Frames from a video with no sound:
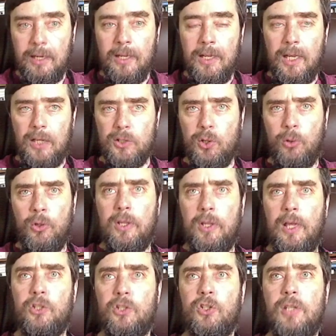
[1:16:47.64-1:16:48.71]
And so
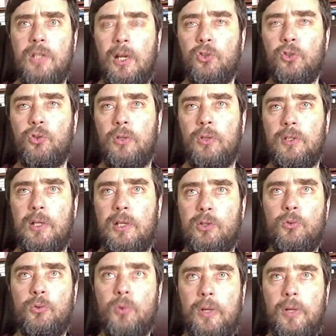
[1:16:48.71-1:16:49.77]
that just tells you this.
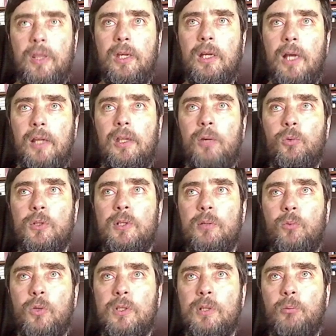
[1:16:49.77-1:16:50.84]
So, so I think, I think what's,
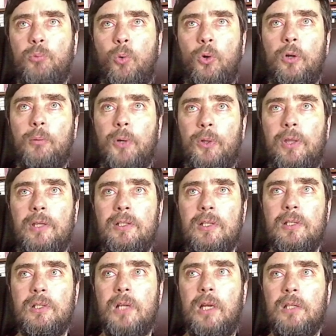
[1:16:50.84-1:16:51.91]
what's important about this
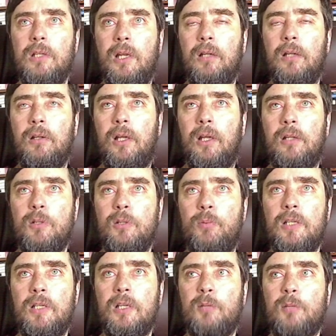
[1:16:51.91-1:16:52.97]
and, and, and, and
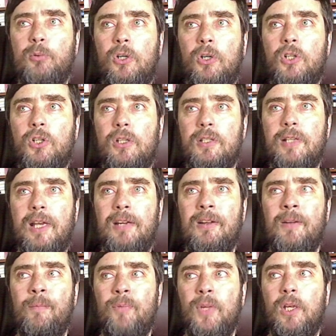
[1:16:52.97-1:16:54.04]
space exploration is that
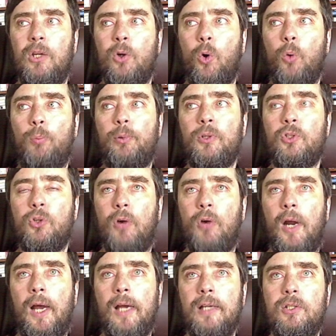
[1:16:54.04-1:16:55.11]
it opens your
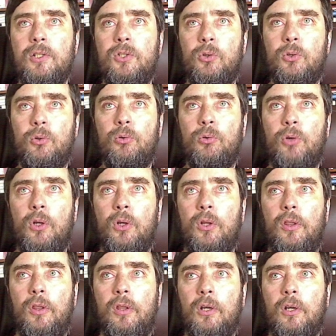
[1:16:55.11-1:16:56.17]
eyes to
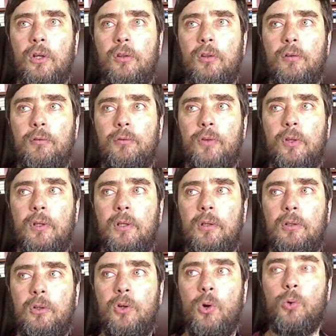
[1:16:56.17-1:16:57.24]
the, the, the
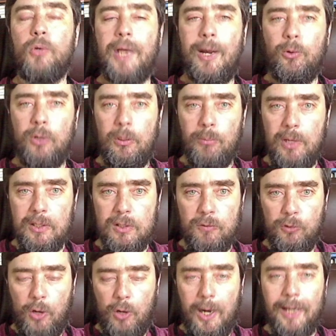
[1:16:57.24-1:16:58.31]
no doubt immense
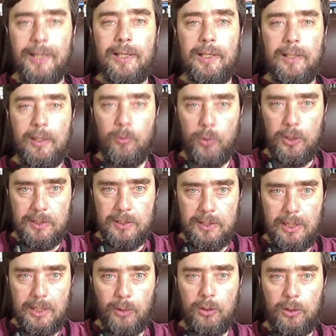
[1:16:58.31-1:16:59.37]
variety that we could
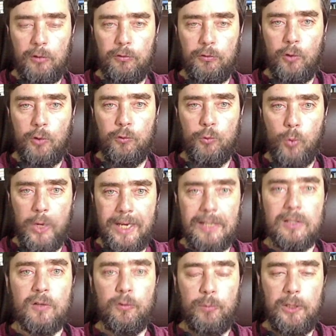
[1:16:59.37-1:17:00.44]
see out there of, of
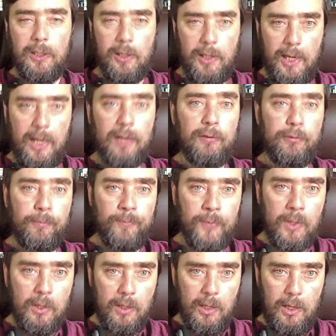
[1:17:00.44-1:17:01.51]
ways of being alive.
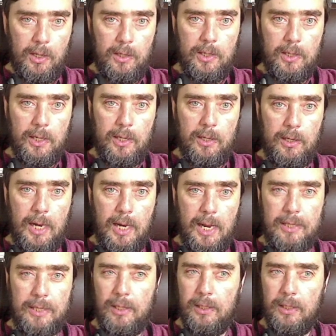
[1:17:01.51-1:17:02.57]
And uh, I
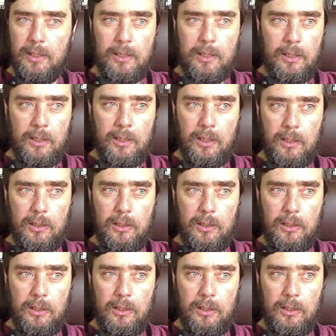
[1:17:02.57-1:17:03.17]
think, you